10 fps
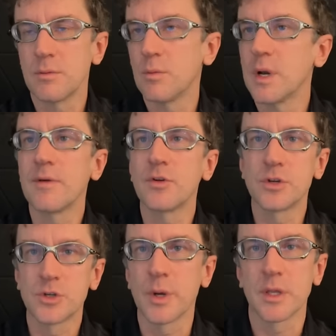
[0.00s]
whatever
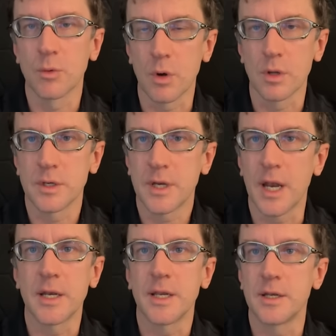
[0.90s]
you're doing in the world, you
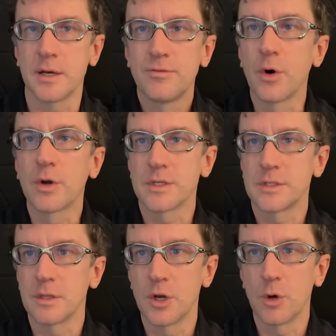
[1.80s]
kind of need to
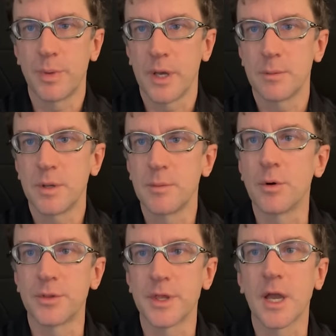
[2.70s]
focus a little bit.
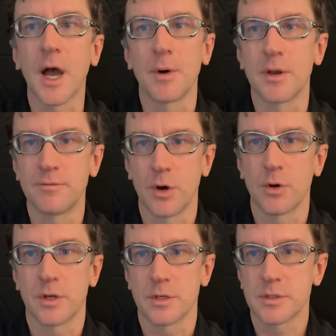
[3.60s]
People think I'm
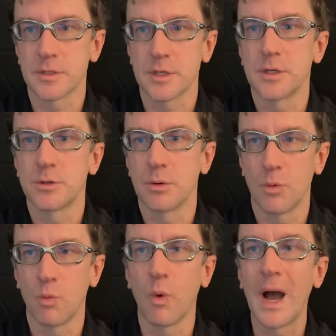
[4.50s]
unfocused because I do
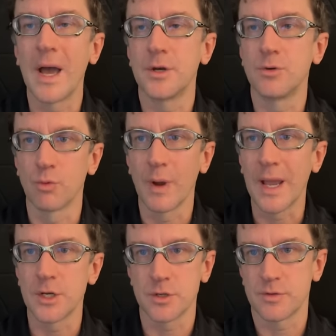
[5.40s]
a wide
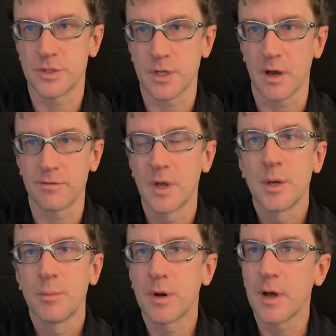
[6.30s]
range of stuff,
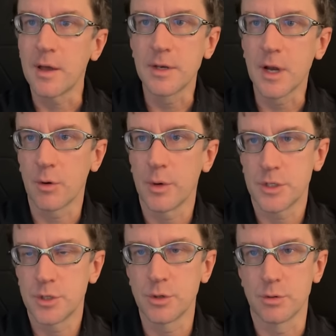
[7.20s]
but I narrow
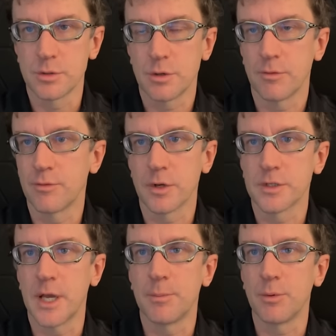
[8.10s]
it too. So for
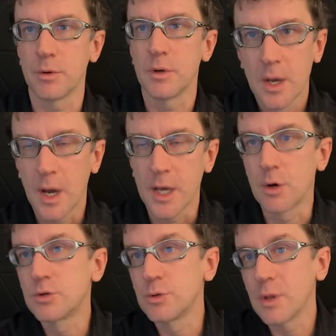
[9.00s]
example, I
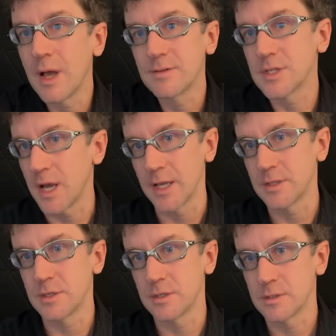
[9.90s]
don't do life
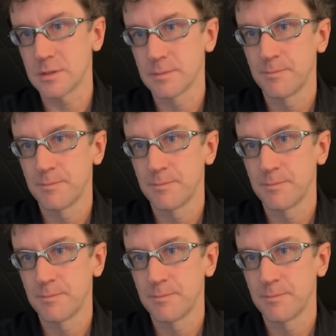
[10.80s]
sciences.